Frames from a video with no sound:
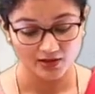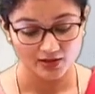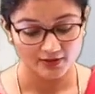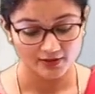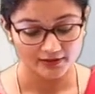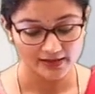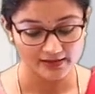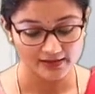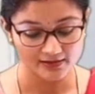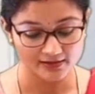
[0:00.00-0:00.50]

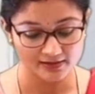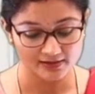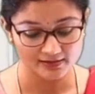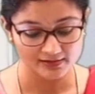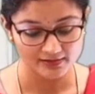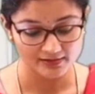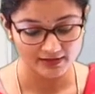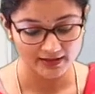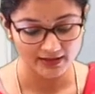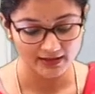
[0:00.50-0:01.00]
Next
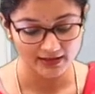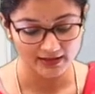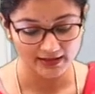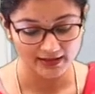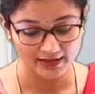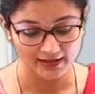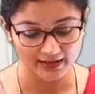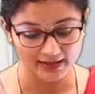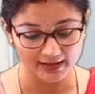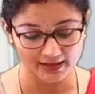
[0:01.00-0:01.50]
is
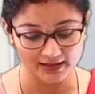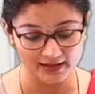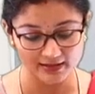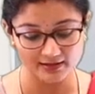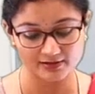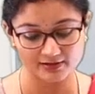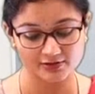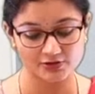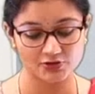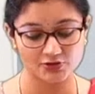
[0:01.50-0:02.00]
inhaled
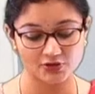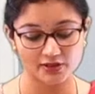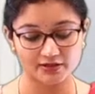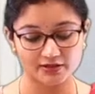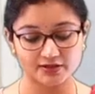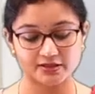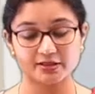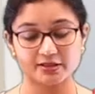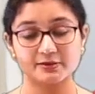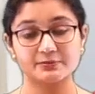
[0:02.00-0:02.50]
steroid
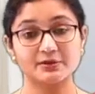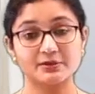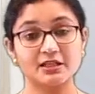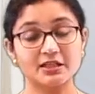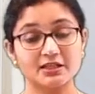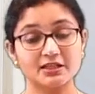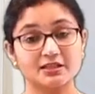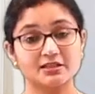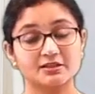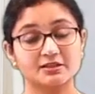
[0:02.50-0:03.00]

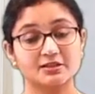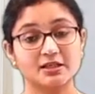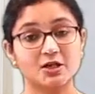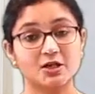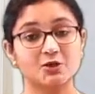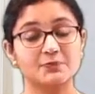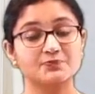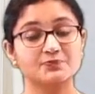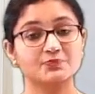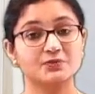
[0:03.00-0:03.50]
therapy.
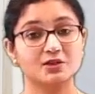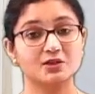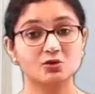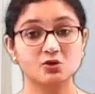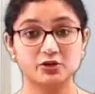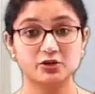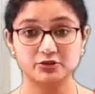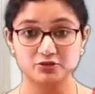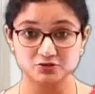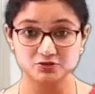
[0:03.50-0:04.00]
Now
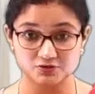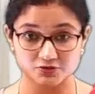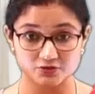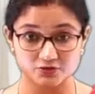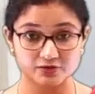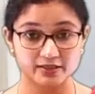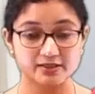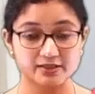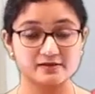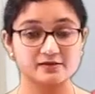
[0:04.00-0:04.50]

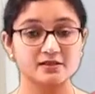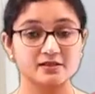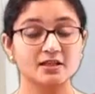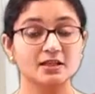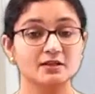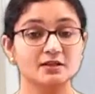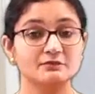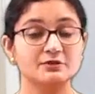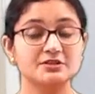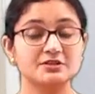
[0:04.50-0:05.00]
corticosteroids,
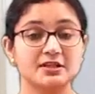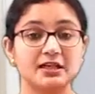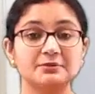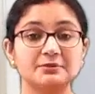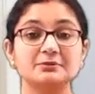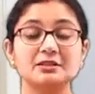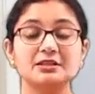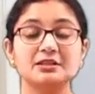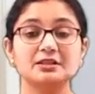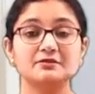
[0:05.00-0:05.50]
which
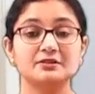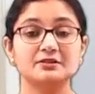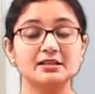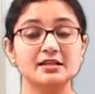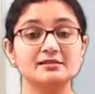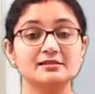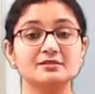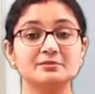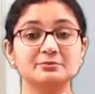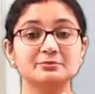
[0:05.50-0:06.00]
can be given
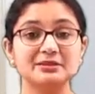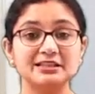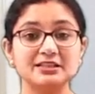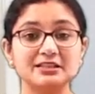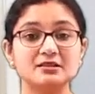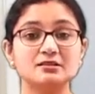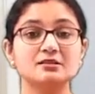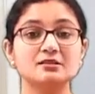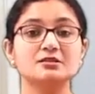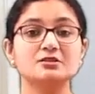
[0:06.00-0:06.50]
as a
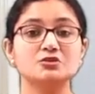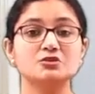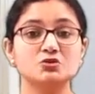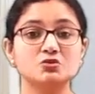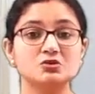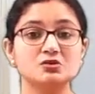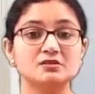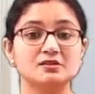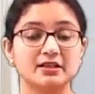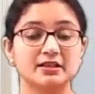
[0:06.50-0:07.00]
meter
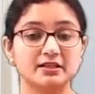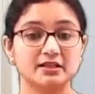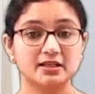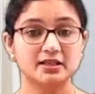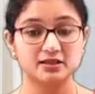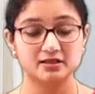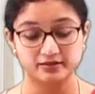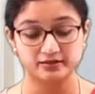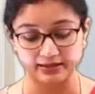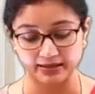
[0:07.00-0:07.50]
dose
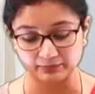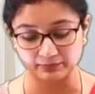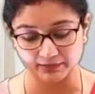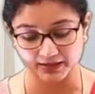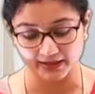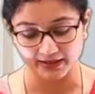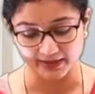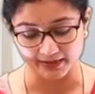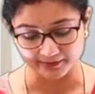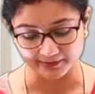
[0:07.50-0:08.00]
inhaler,
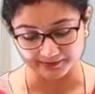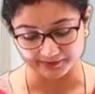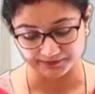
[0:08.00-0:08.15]
MDI.